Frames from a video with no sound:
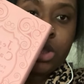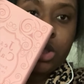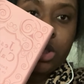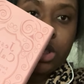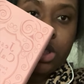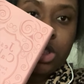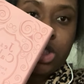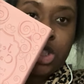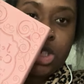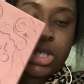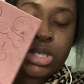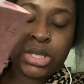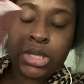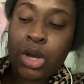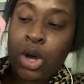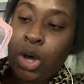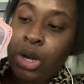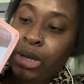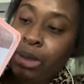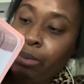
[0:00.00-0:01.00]
Jesus
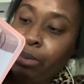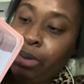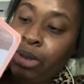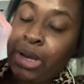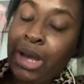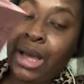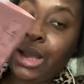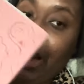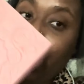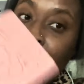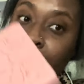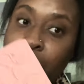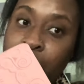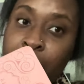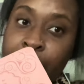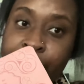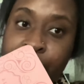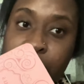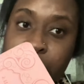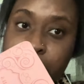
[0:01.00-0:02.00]
Calling book. And I
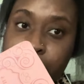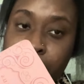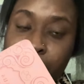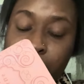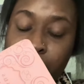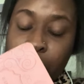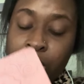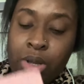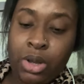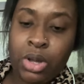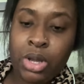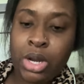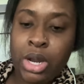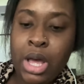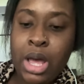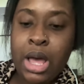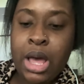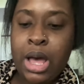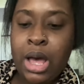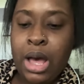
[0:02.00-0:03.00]
love this book, y'all.
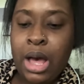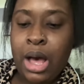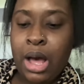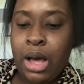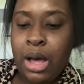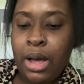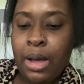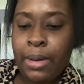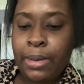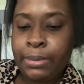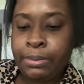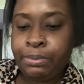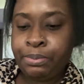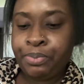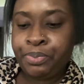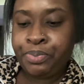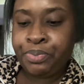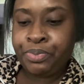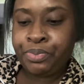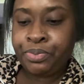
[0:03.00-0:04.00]
Um,
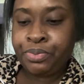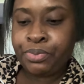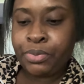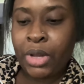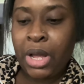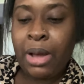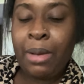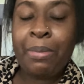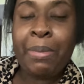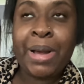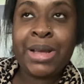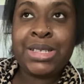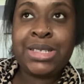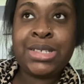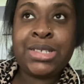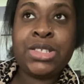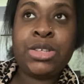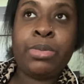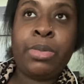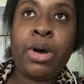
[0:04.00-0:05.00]
my
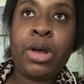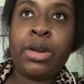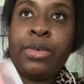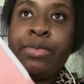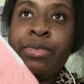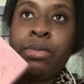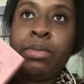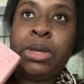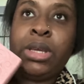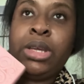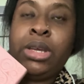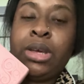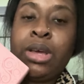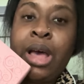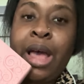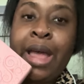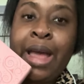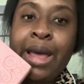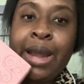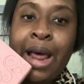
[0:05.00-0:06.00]
sister bought it for me
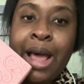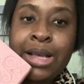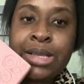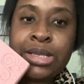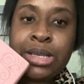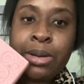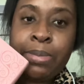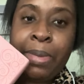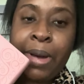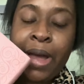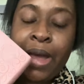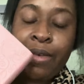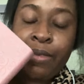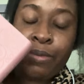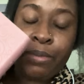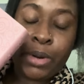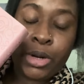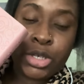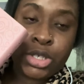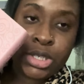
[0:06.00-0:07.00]
i had asked her to buy
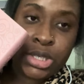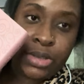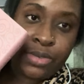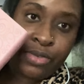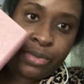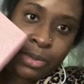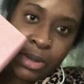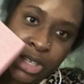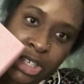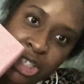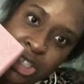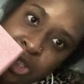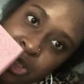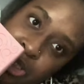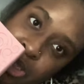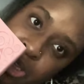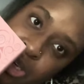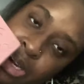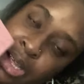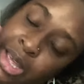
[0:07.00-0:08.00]
it purchase it for me and she
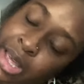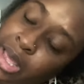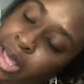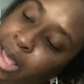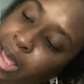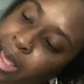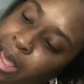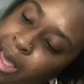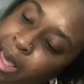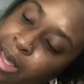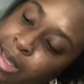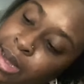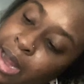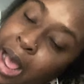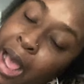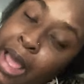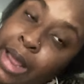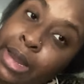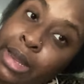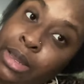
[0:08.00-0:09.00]
did and
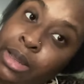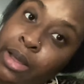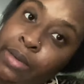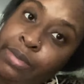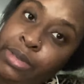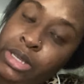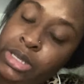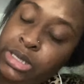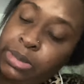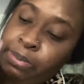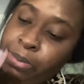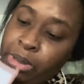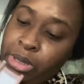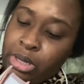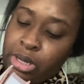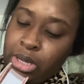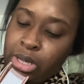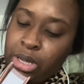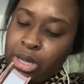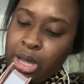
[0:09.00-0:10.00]
i love this
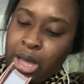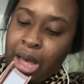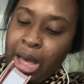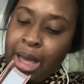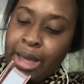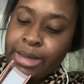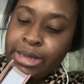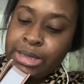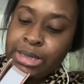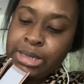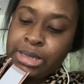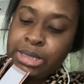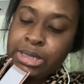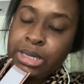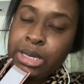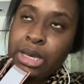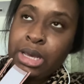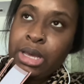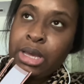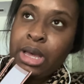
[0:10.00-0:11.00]
book i
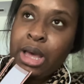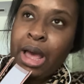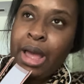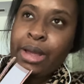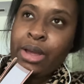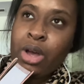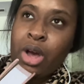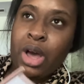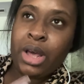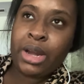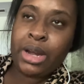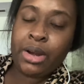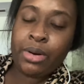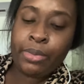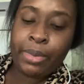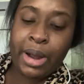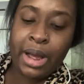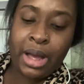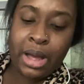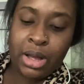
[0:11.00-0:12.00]
i got it
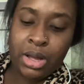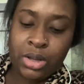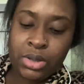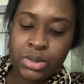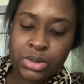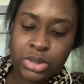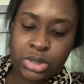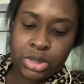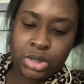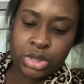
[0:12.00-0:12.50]
around